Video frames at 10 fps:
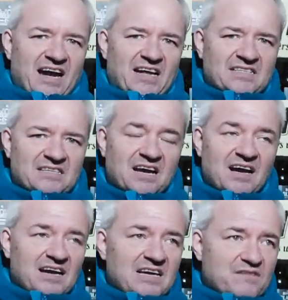And
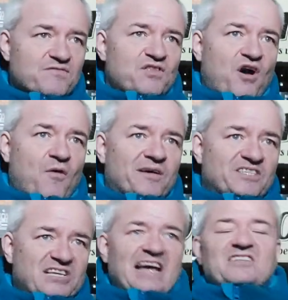even though it
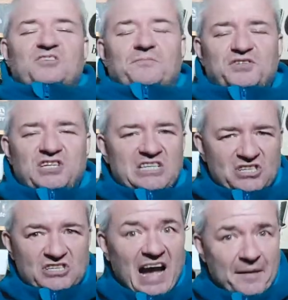scares the
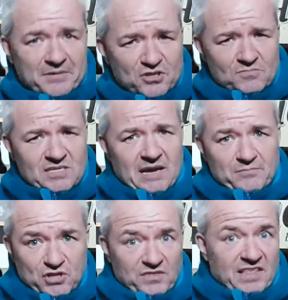bejesus out of me sometimes,
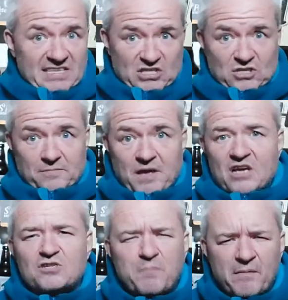this
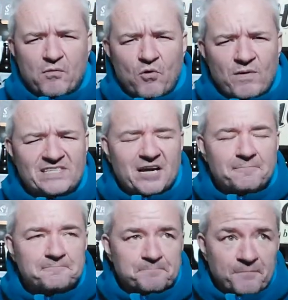Spinball Whizzer,
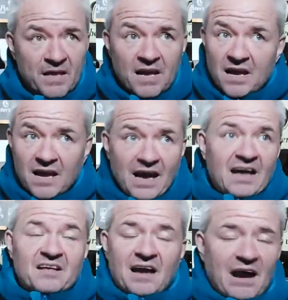
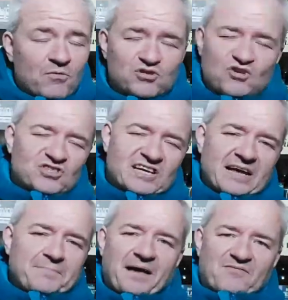I was not
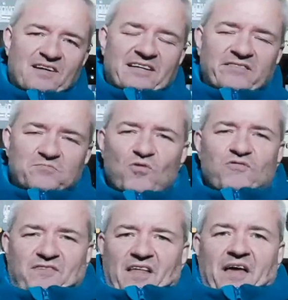scared by the ride. I was more the
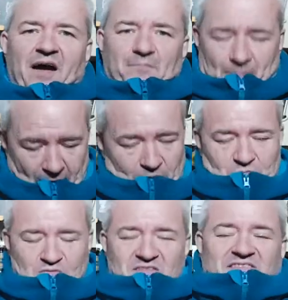fact that I was
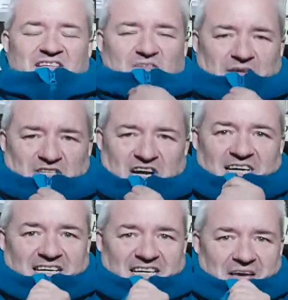breathing into my
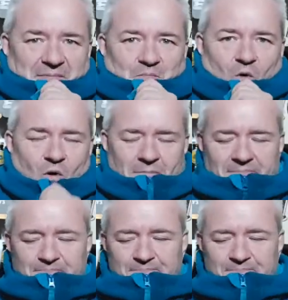jacket and keeping warm.